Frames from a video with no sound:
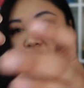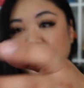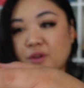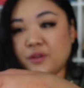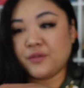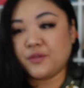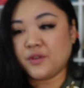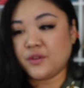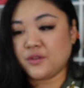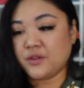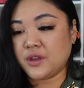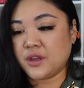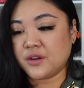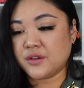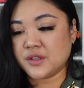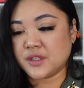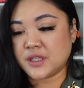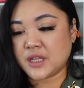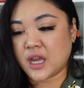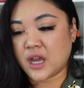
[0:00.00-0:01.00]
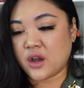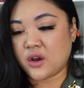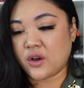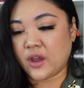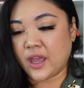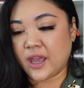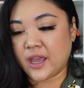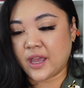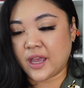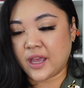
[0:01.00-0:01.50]
for a few years now,
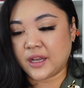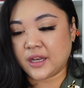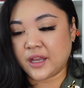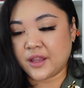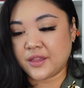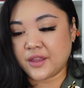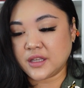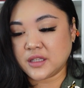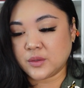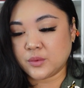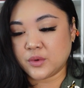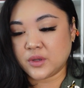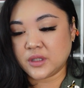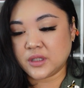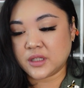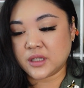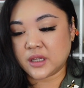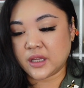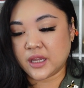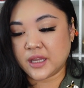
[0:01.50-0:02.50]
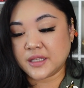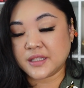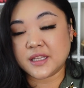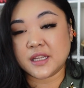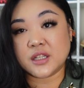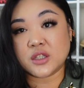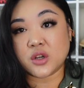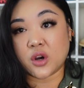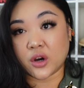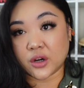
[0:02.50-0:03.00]
and this one
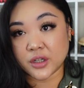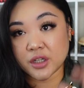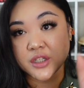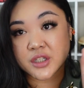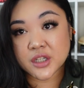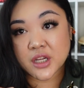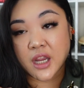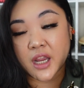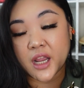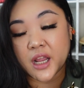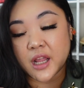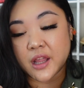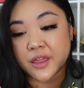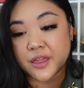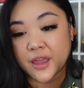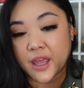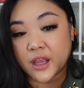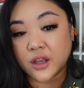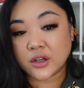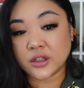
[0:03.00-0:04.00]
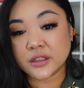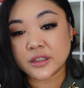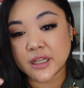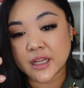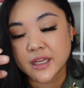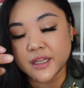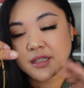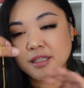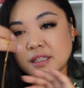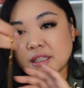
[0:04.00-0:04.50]
isn't tarnishing, thank
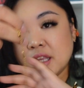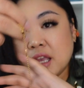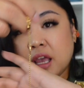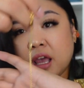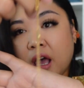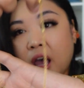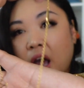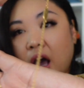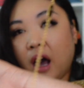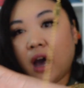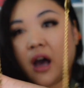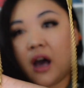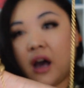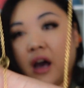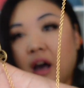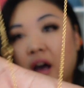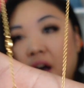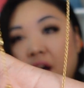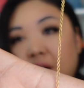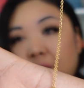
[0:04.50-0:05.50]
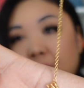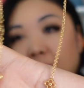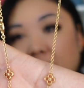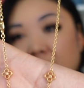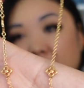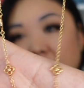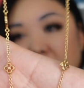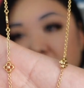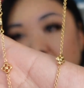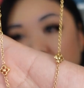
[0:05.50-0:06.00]
goodness. And
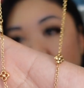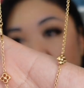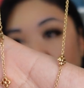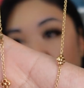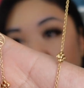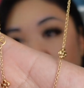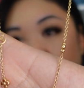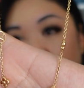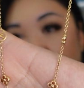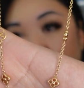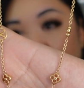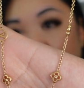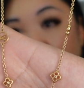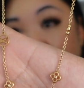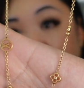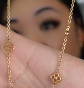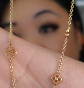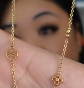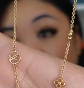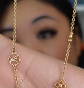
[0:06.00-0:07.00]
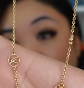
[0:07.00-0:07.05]
I've